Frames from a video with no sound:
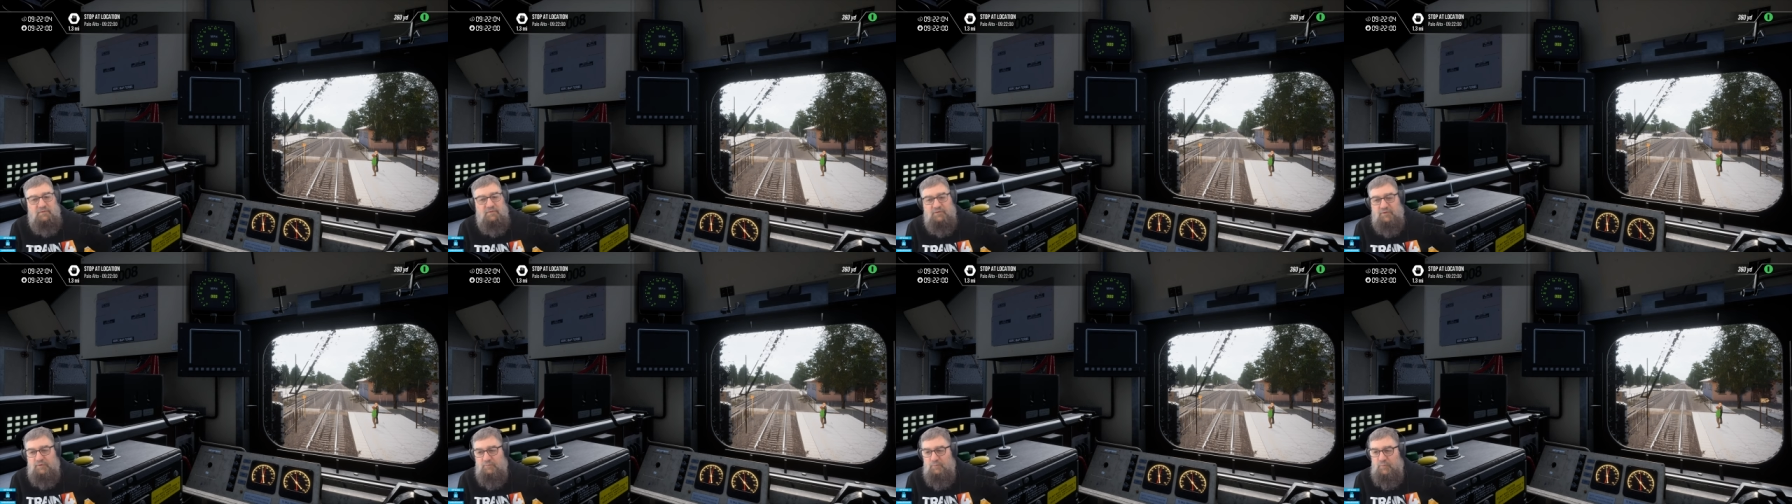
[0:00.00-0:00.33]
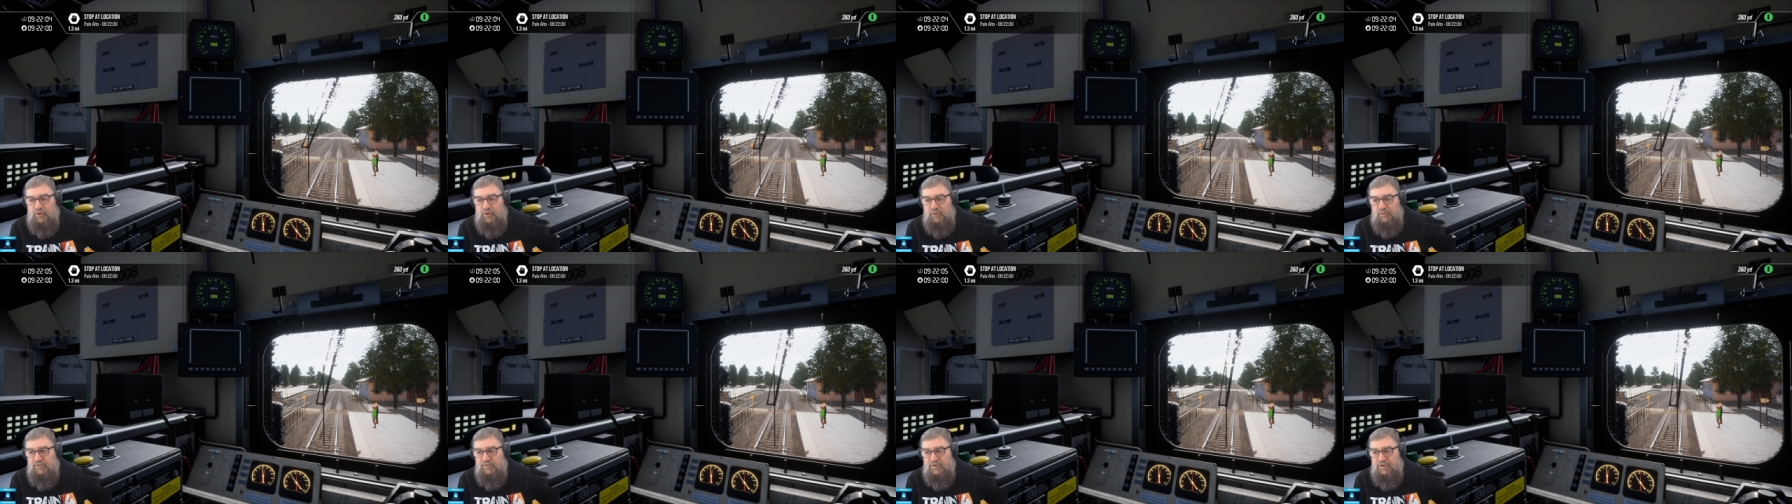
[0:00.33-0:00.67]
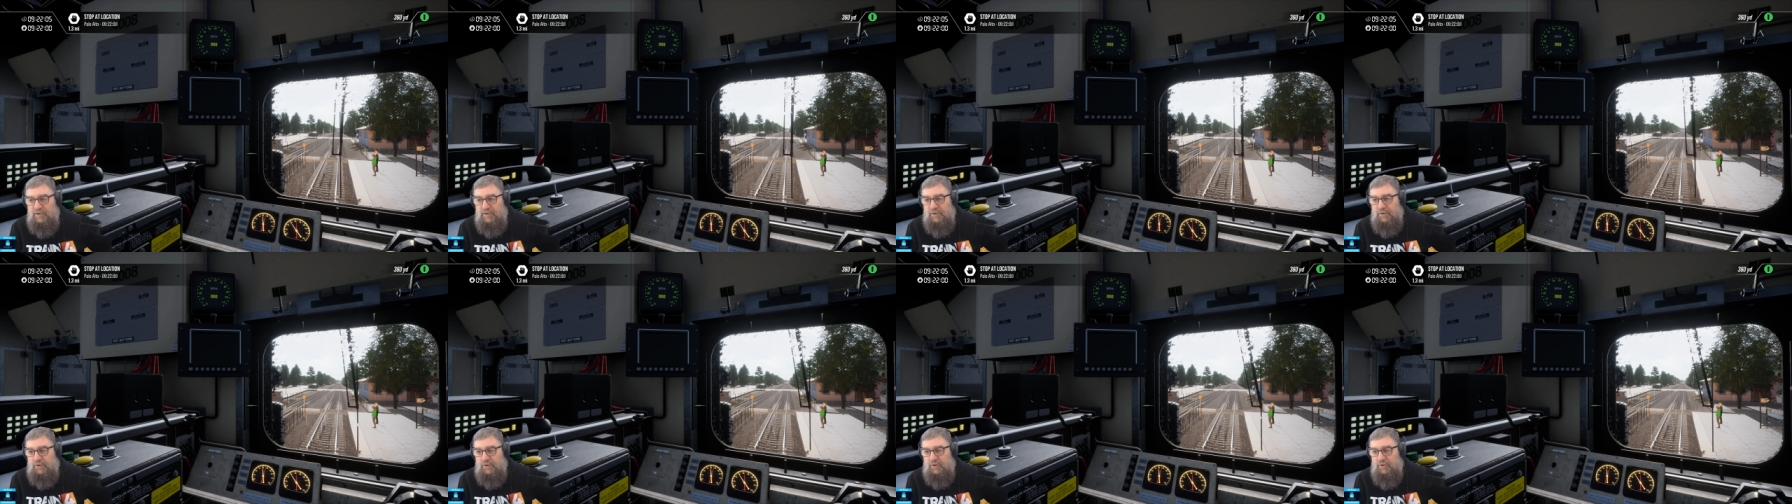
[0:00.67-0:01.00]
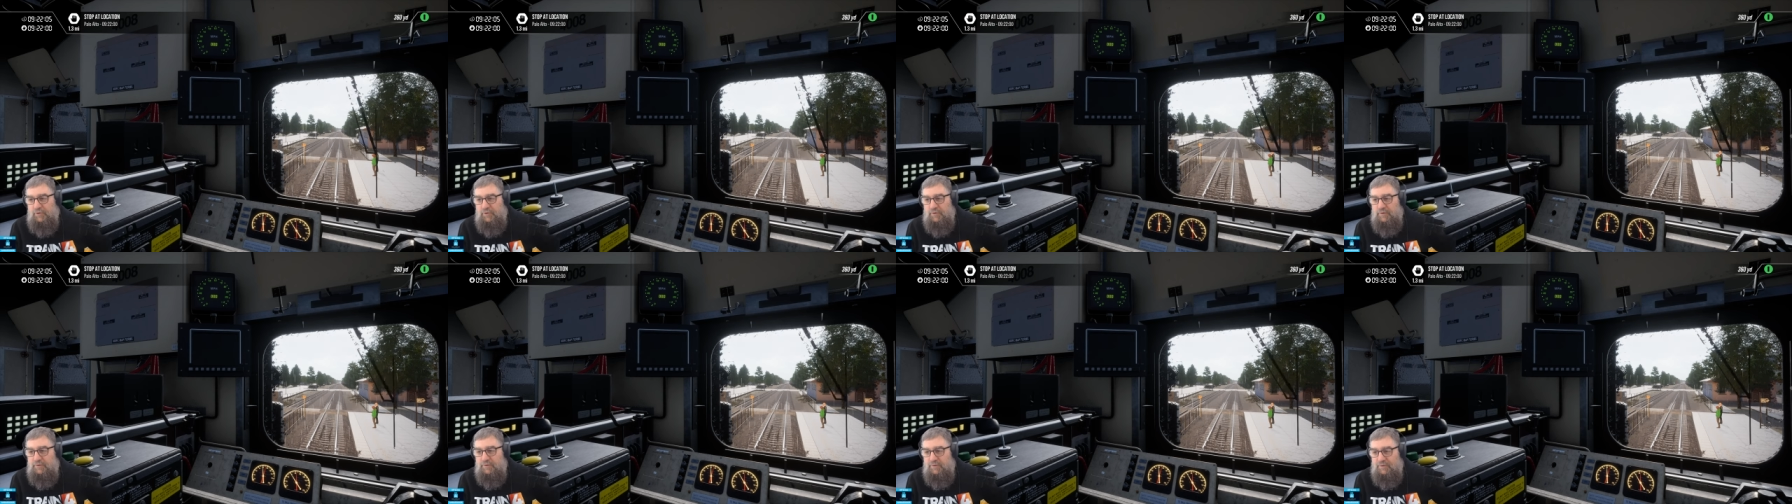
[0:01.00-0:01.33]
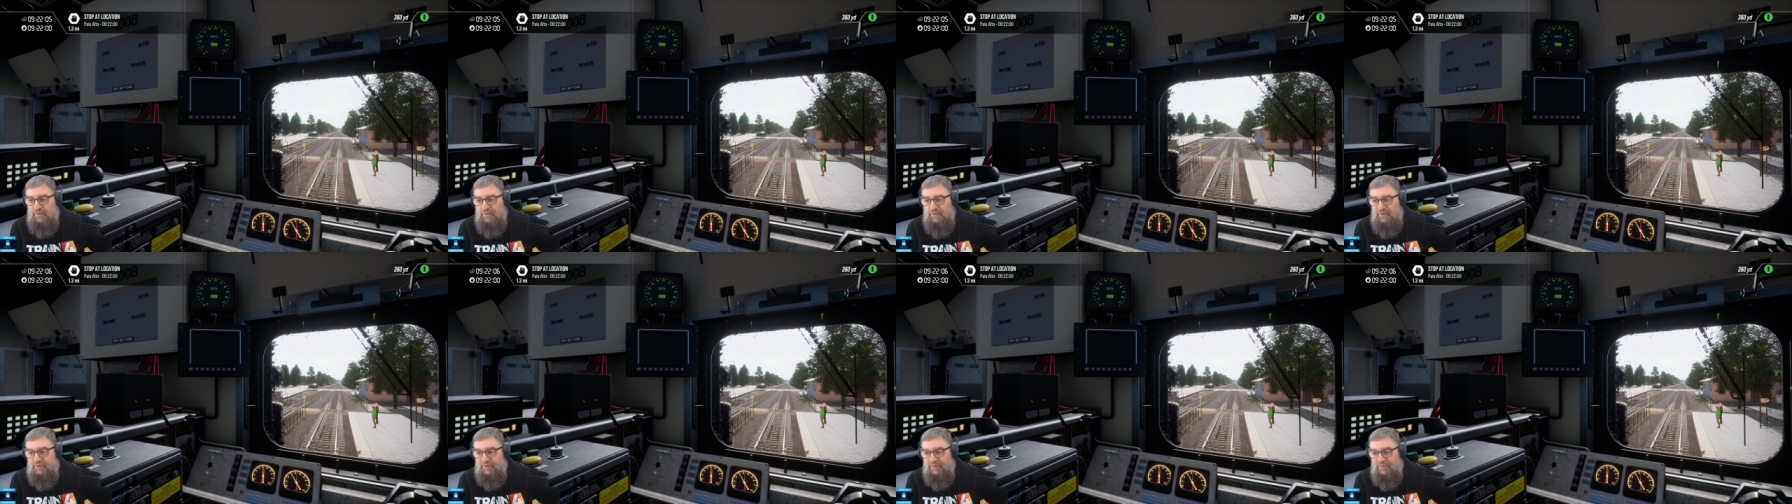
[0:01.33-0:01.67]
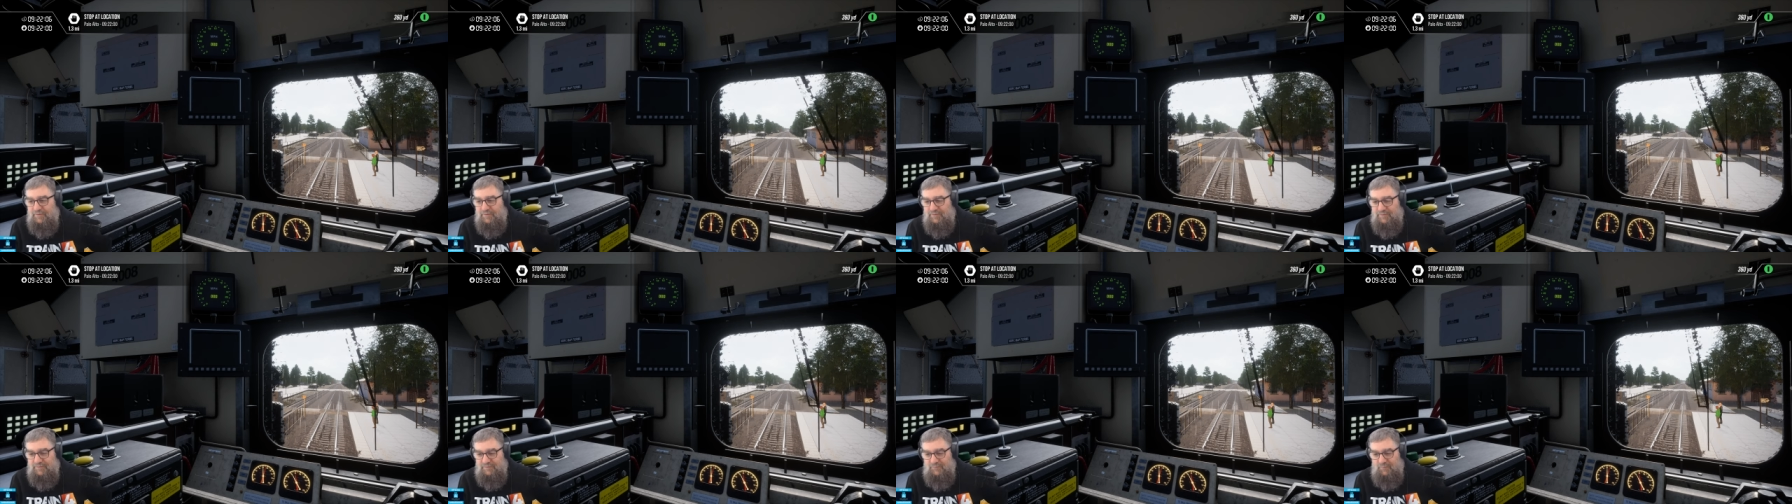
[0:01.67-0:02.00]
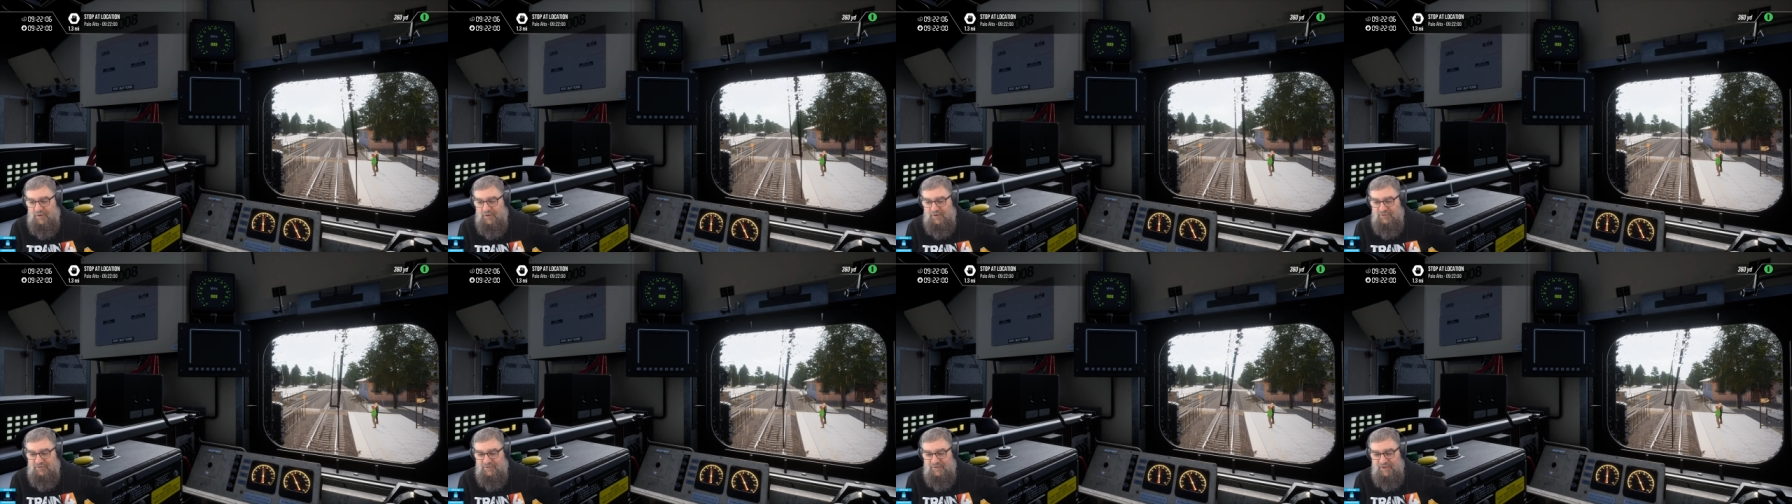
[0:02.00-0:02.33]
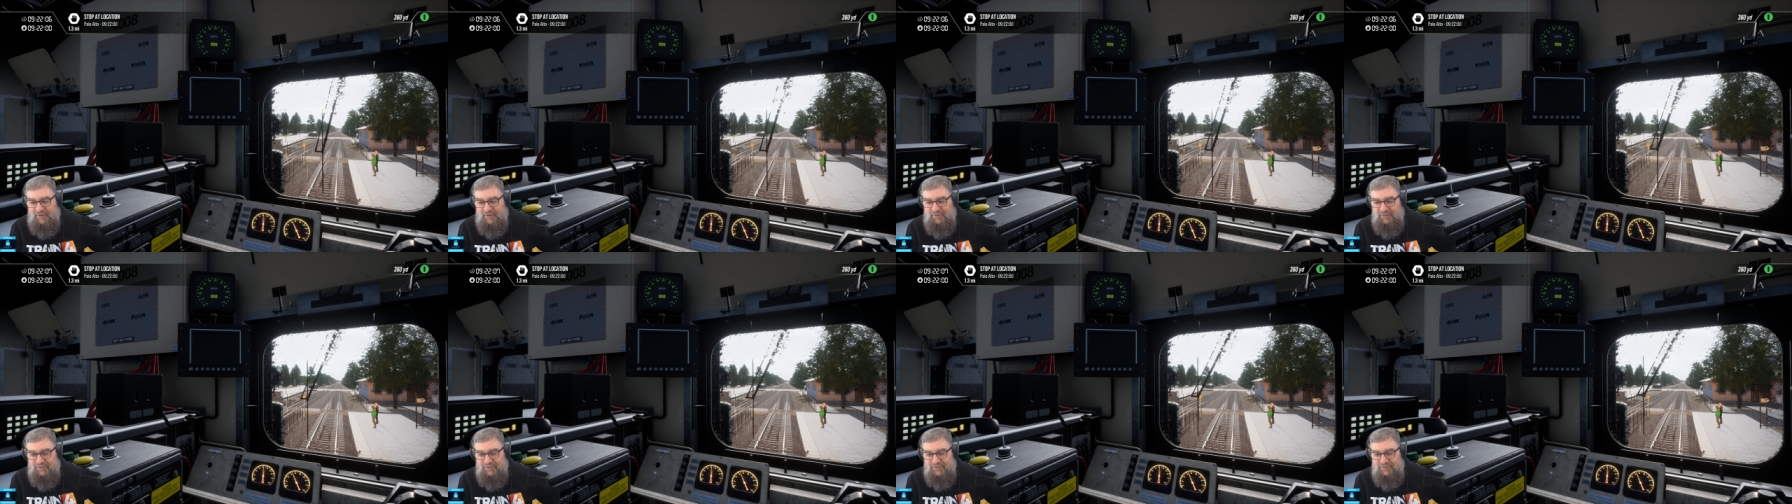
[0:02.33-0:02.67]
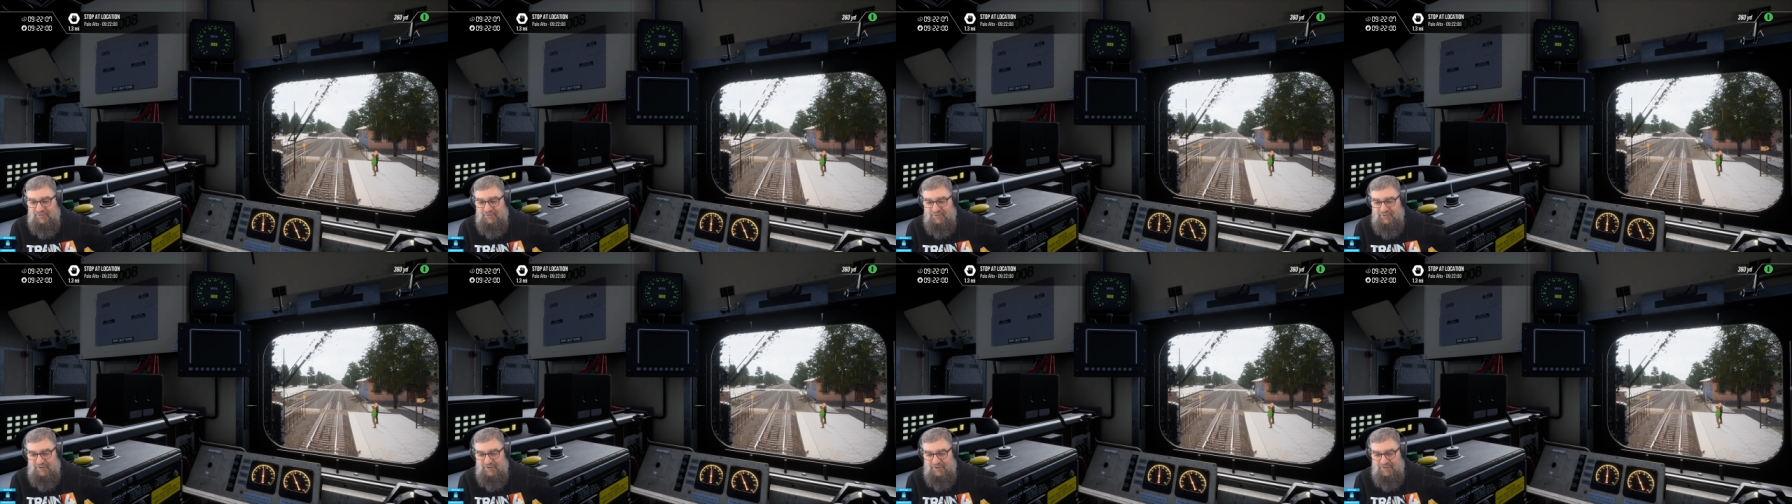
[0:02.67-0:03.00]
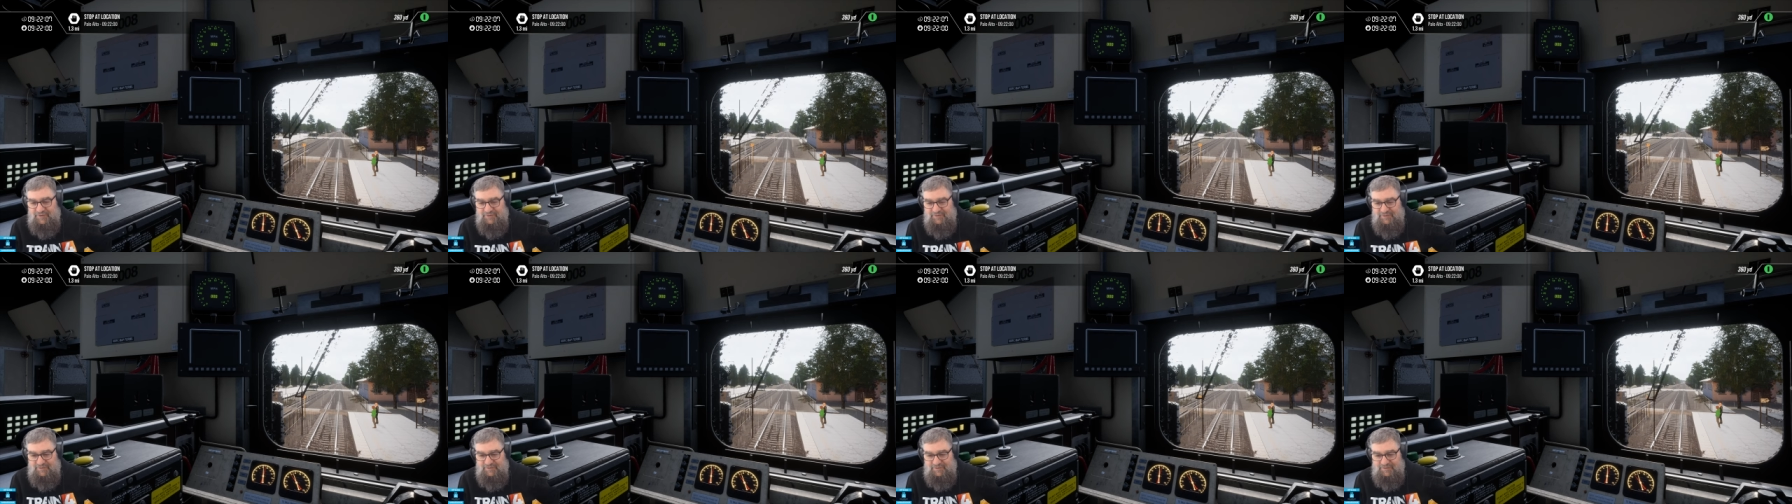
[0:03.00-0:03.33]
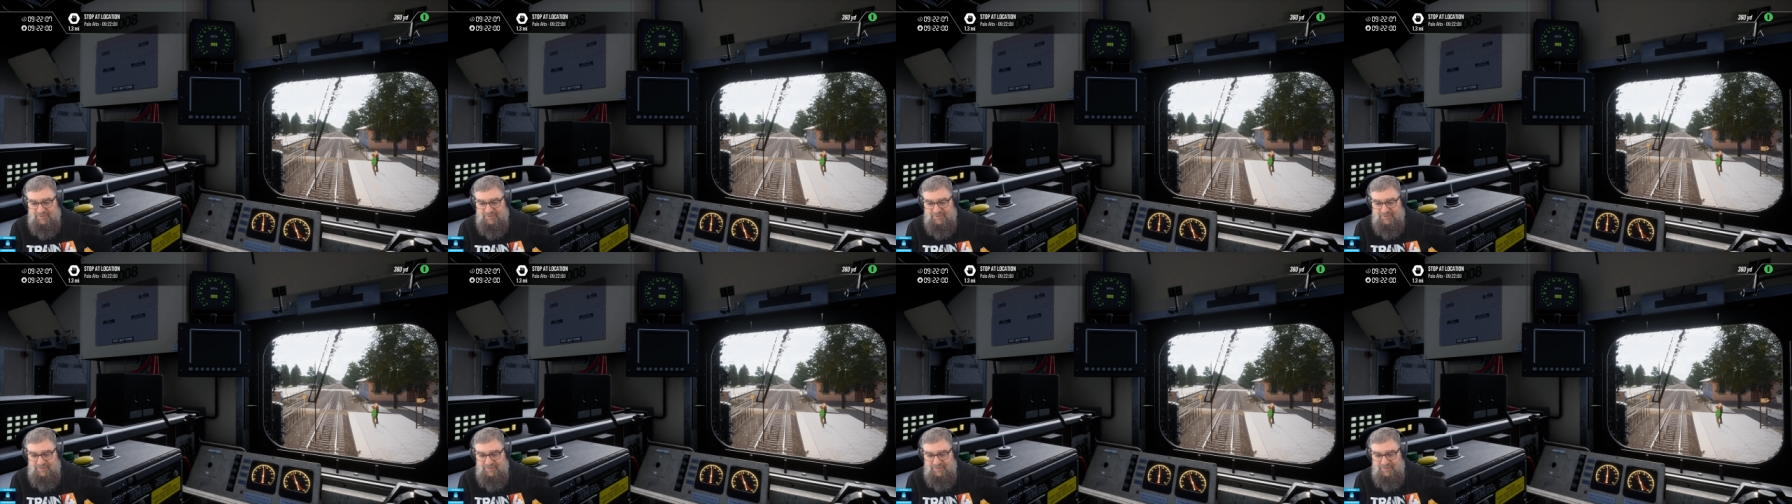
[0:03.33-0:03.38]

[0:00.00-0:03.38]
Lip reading: Like, where else are you going to go? Why aren't you getting on this train?